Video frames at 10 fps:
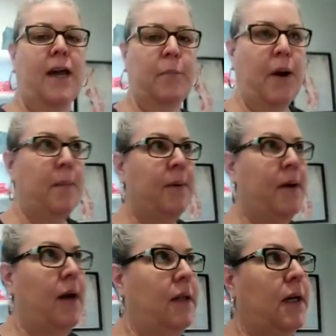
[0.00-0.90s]
a pop of
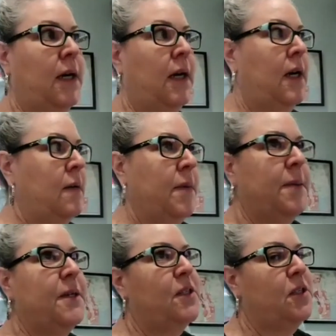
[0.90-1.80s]
color,
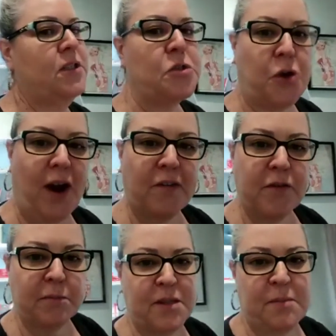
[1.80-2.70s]
maybe to distract
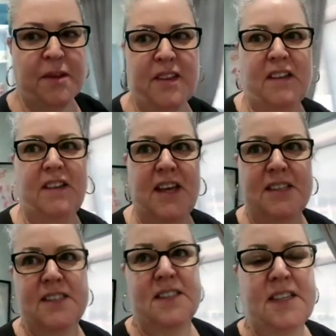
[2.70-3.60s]
from some of the
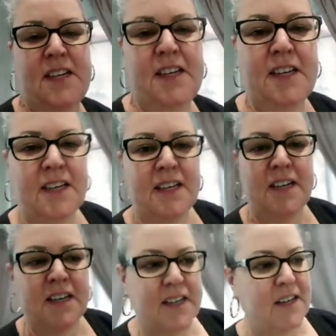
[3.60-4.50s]
less
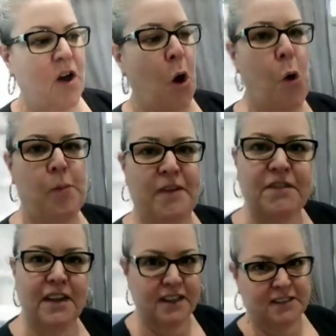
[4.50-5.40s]
homey
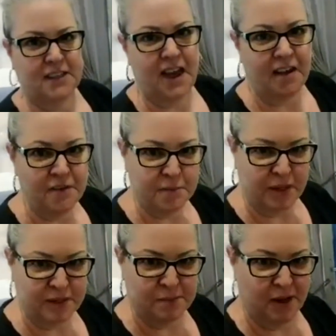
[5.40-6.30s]
feelings I have in
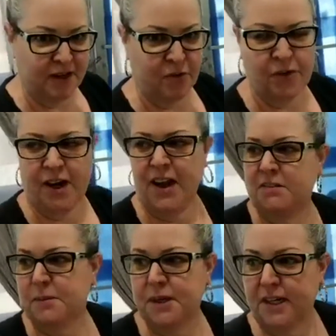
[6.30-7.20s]
my spa. Now, when I have
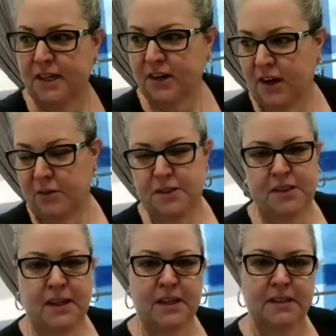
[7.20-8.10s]
somebody in here, I always
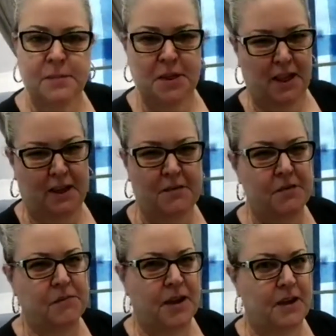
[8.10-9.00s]
like it to be like I've
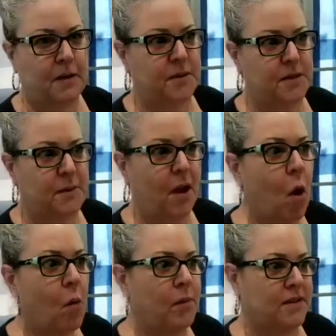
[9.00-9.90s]
invited them into my
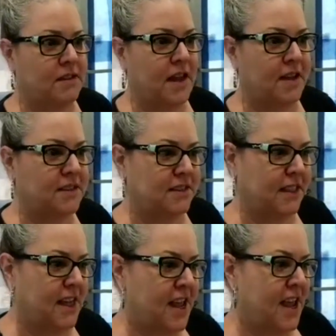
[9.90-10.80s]
home as a guest,
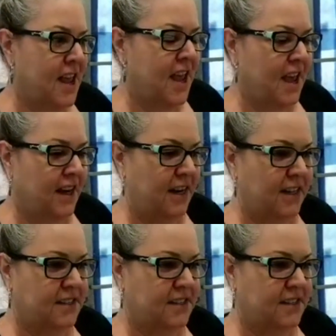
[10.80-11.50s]
and it